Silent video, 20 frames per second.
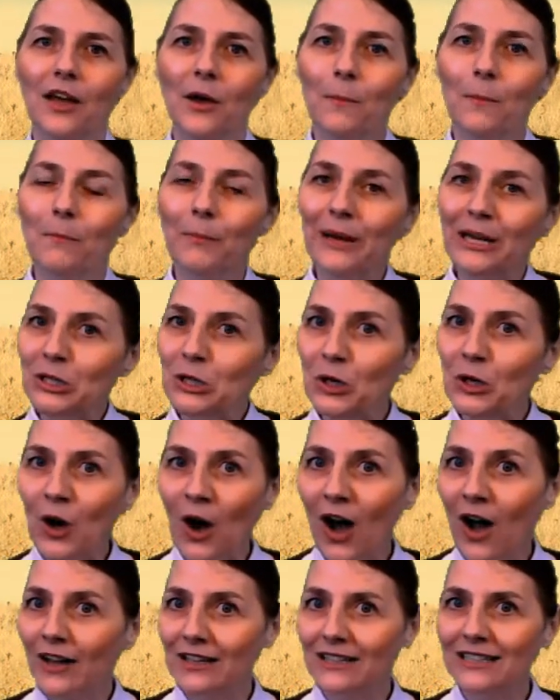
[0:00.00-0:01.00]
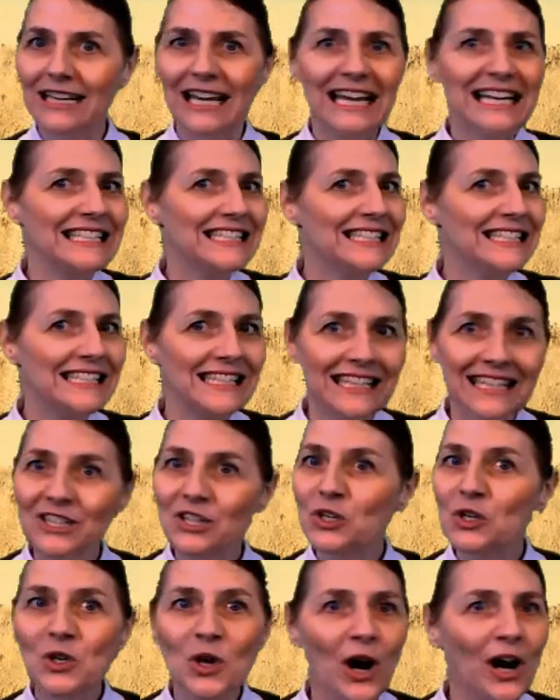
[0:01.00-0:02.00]
but God did
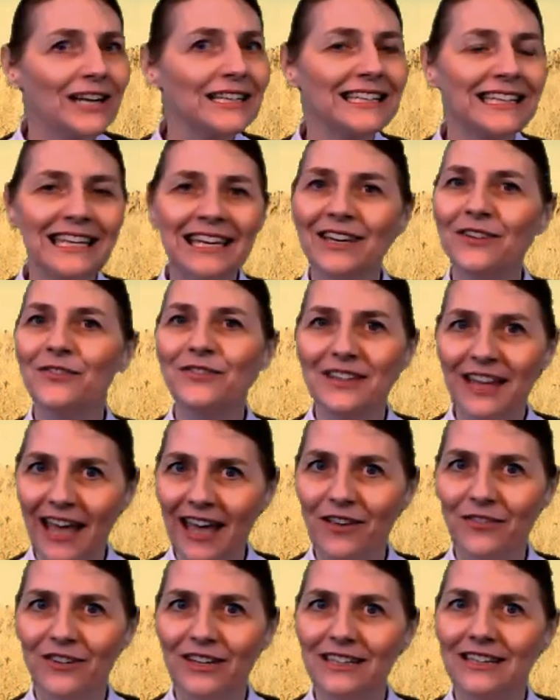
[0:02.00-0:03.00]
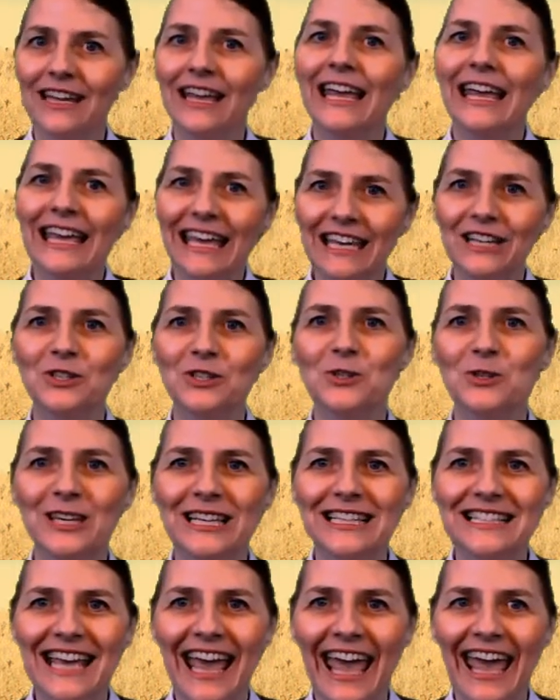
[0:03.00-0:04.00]
not give David into his
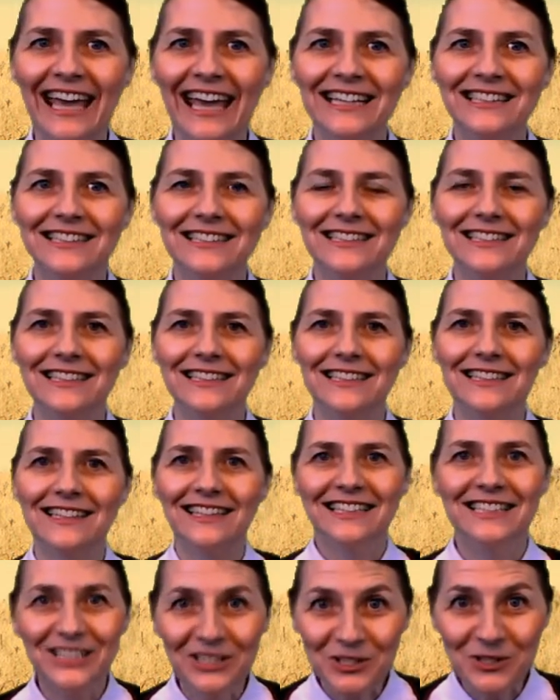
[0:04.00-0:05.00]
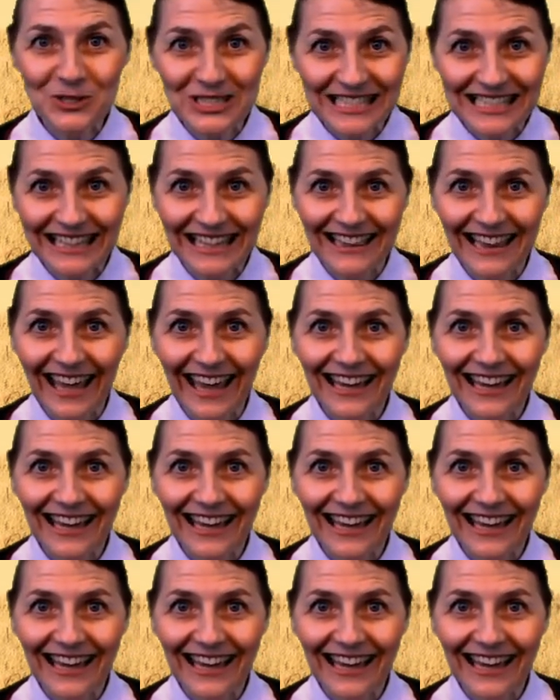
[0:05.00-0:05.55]
hands. Did you see that?